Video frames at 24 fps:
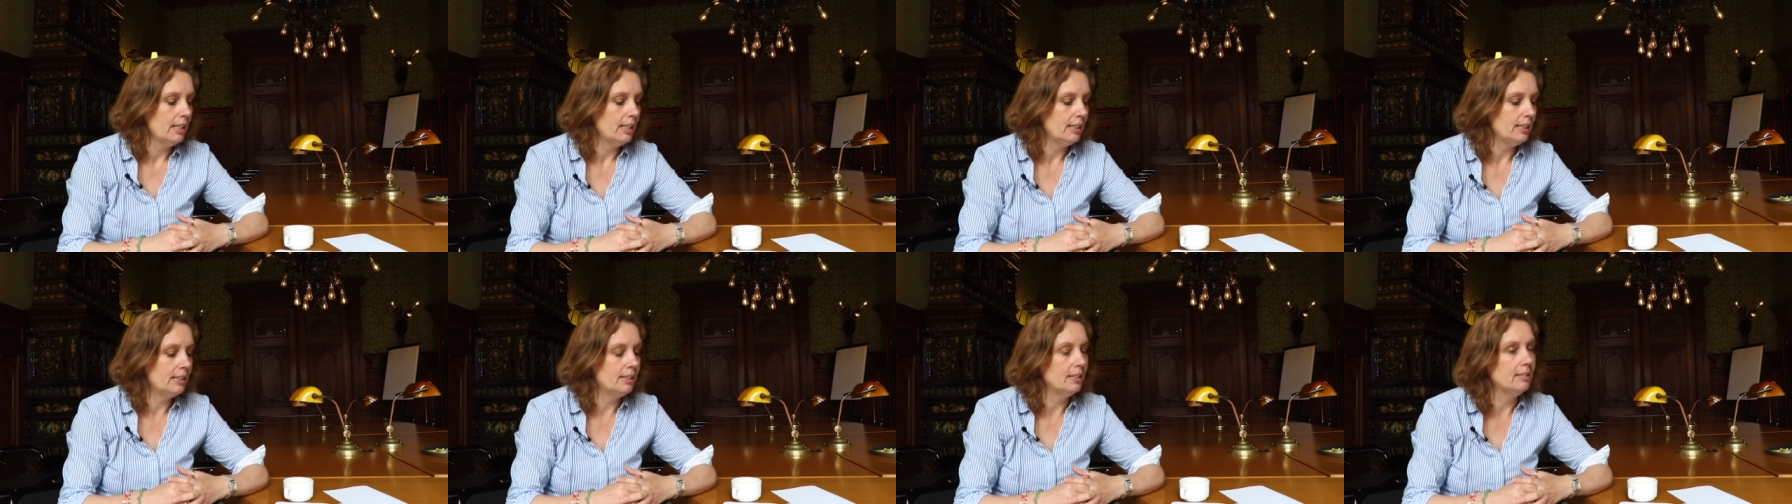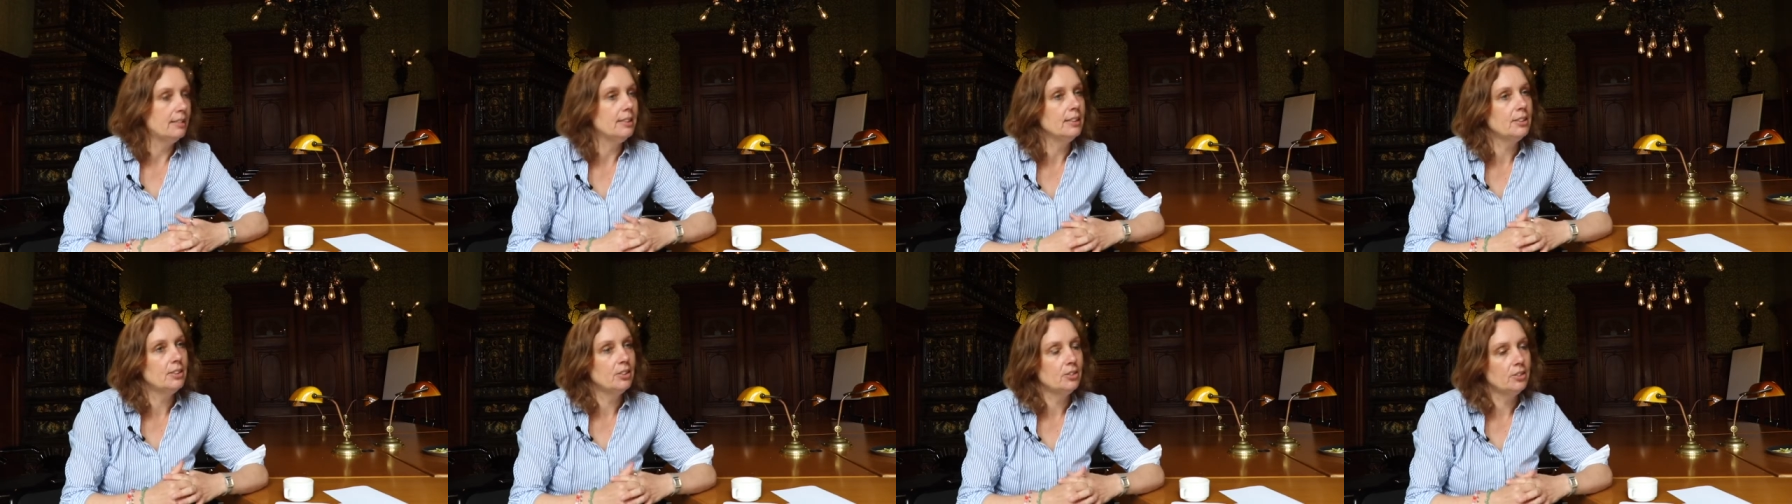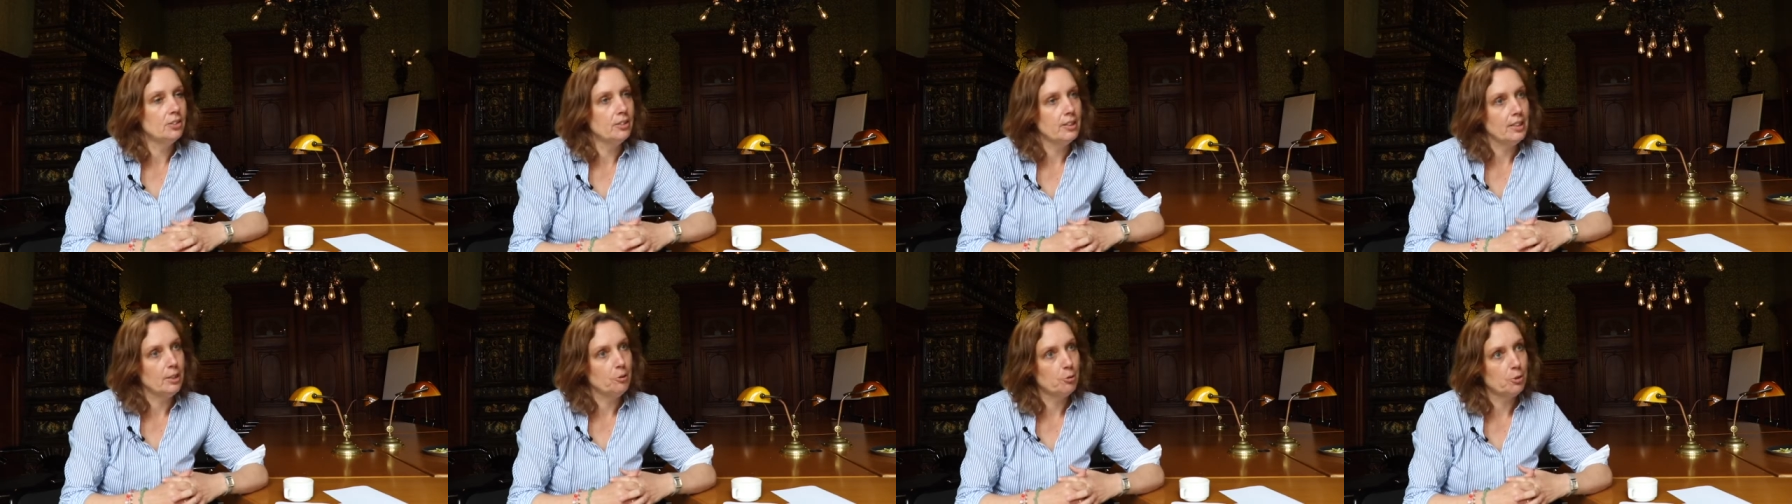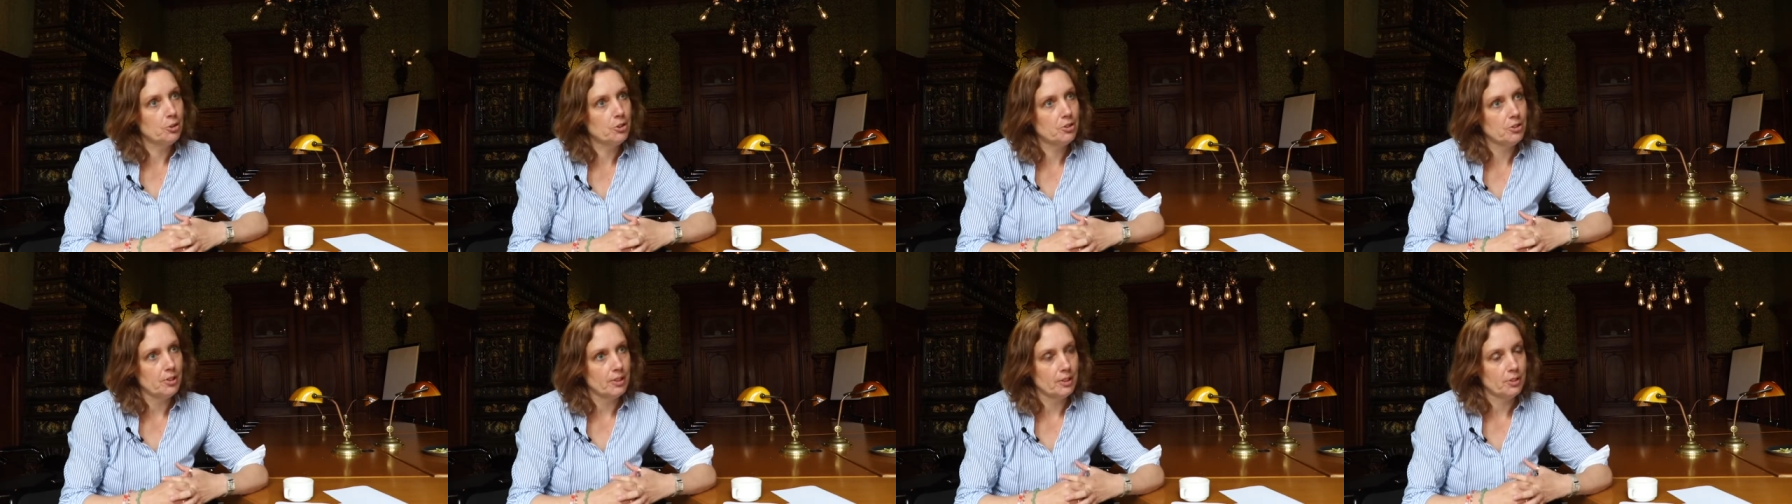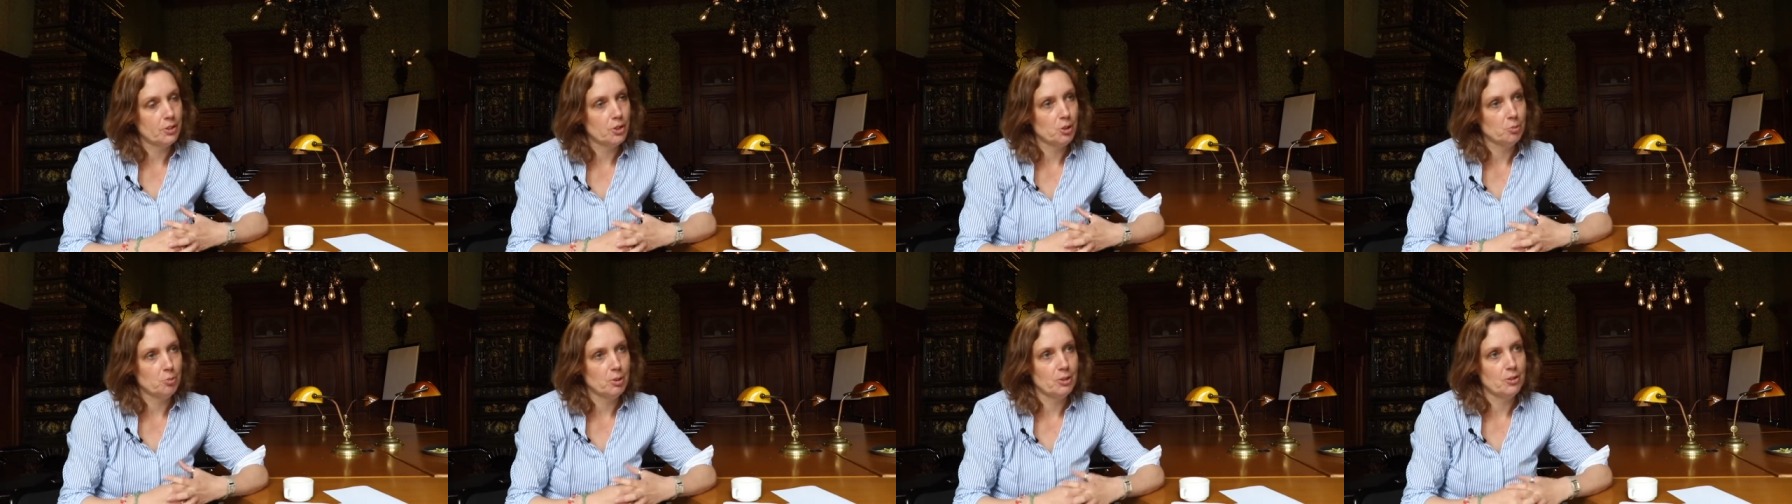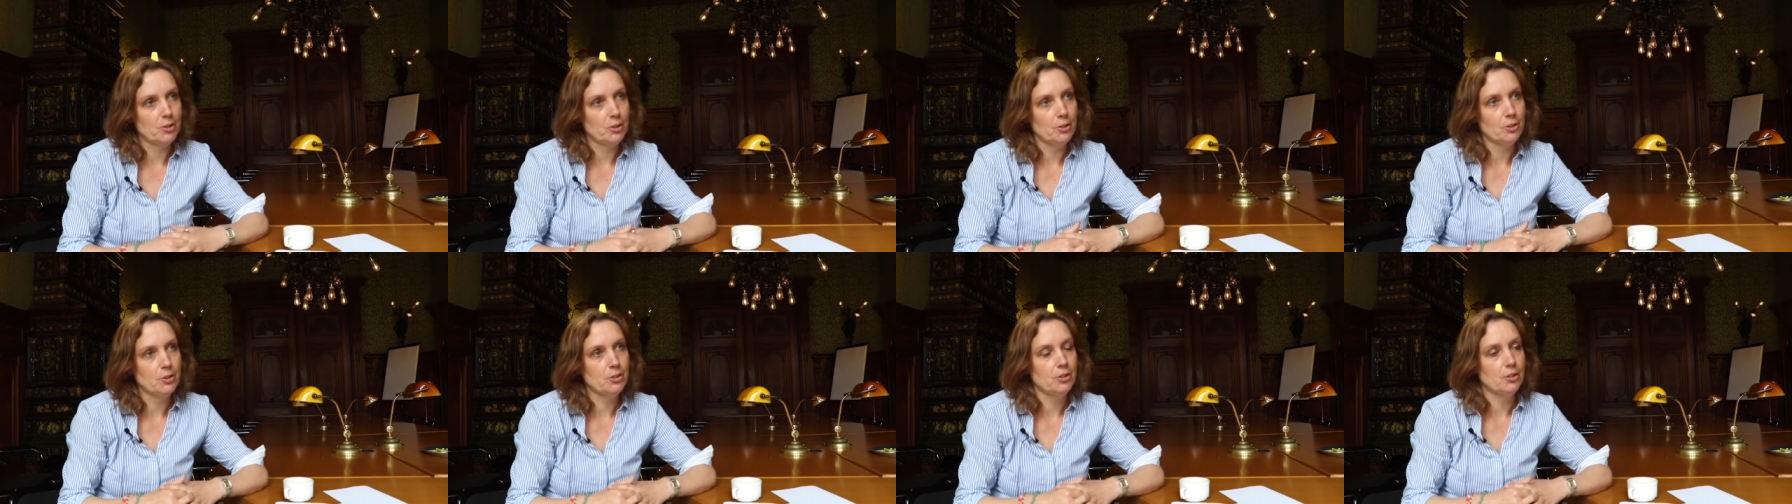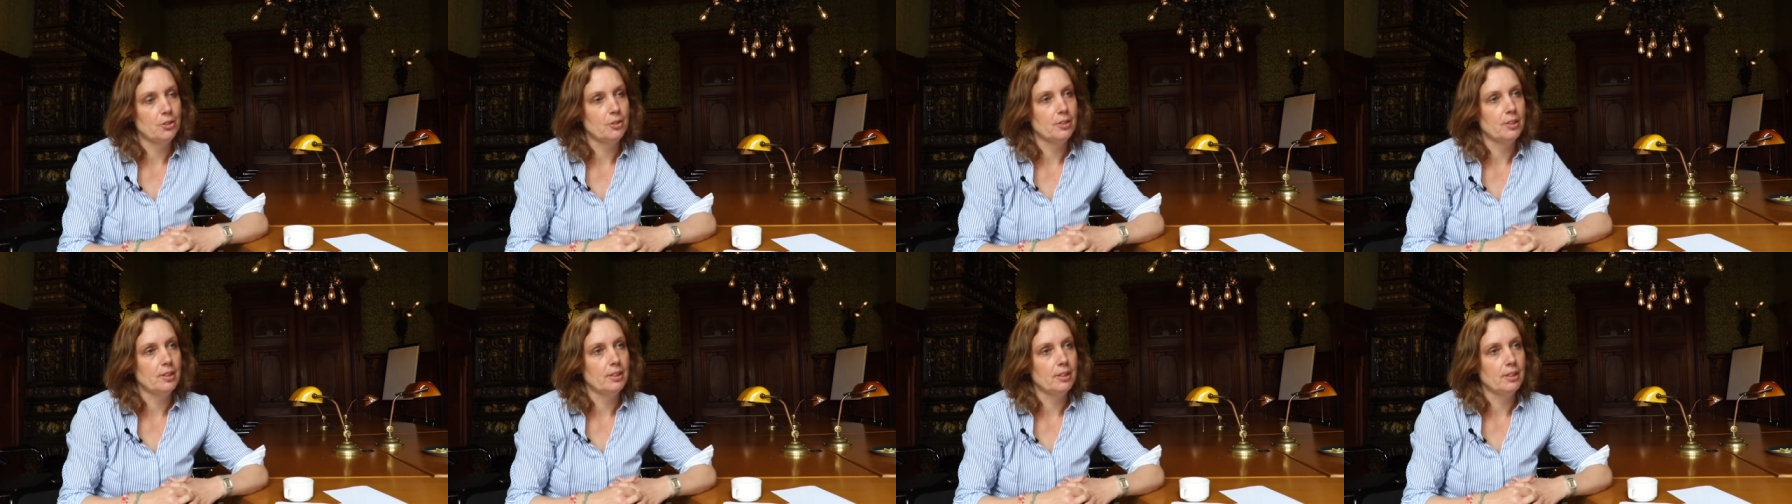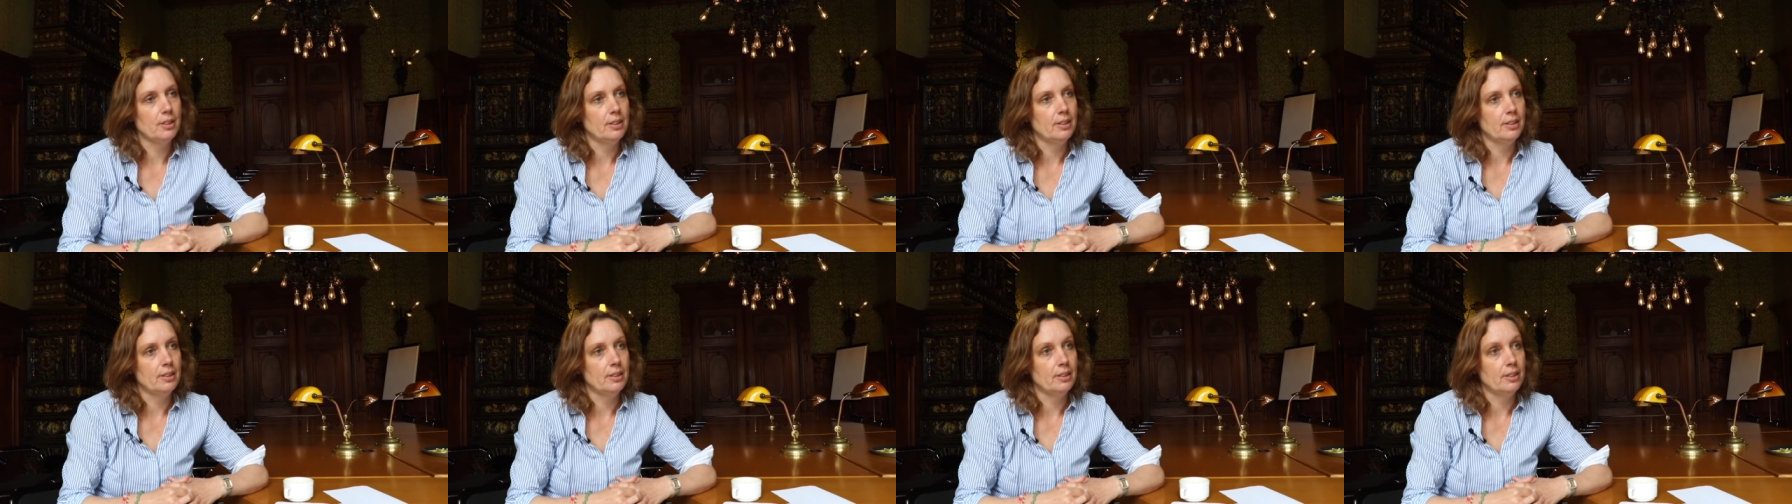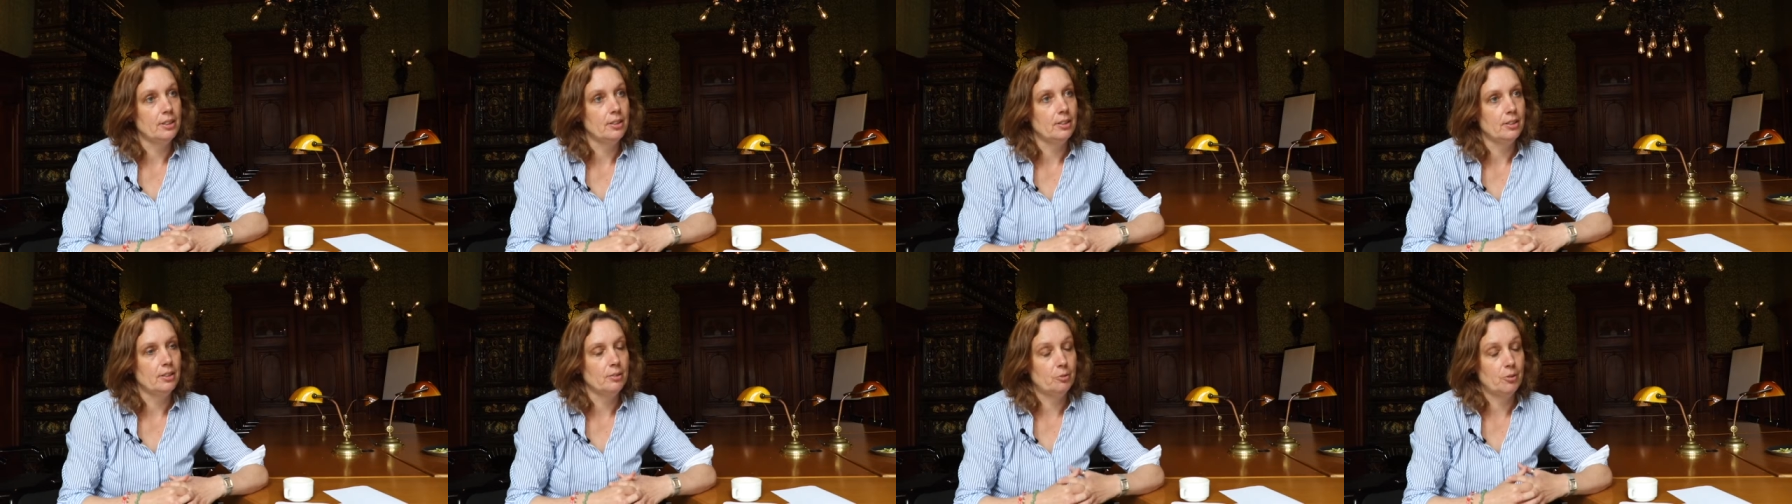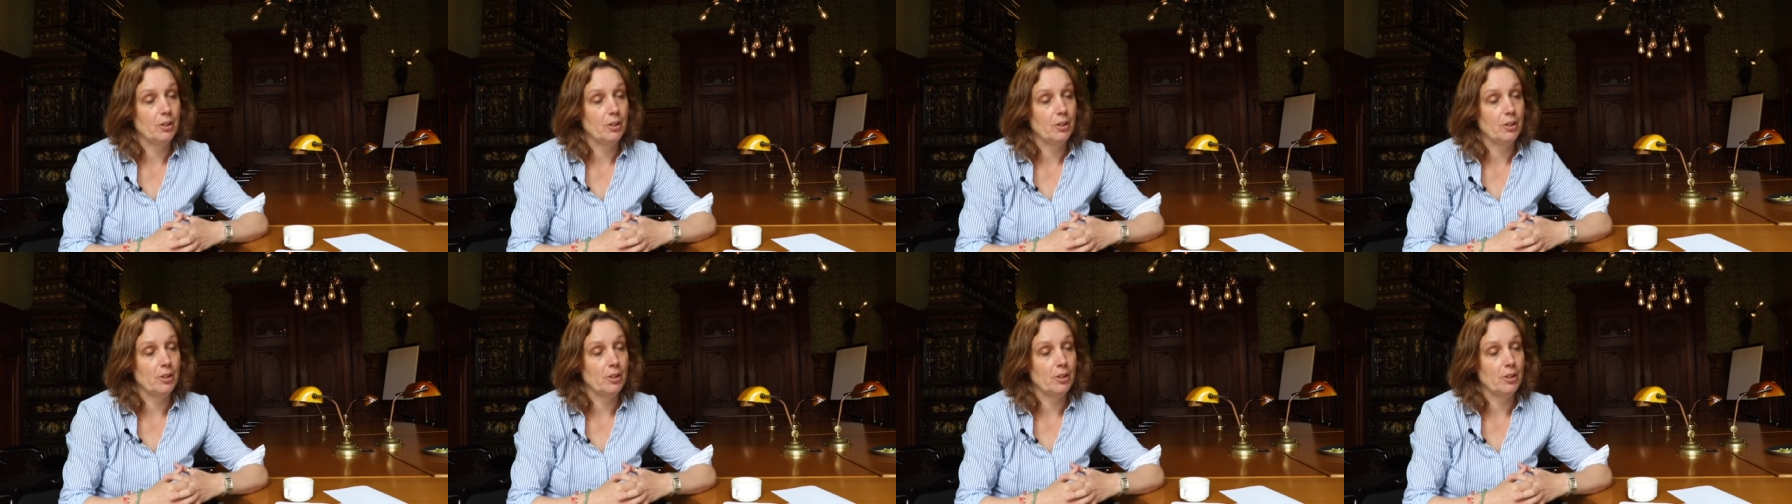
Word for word: it's a digital infrastructure, but also uh, a,